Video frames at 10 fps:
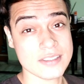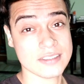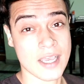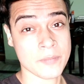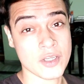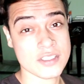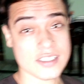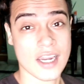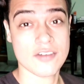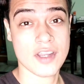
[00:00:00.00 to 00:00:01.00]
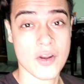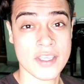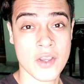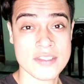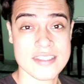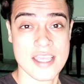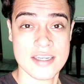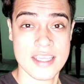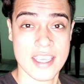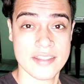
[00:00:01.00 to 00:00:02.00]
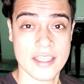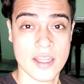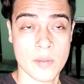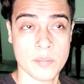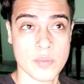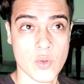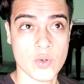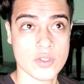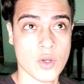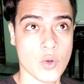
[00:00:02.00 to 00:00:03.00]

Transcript: I'm gonna start recording on Sunday and then upload the whole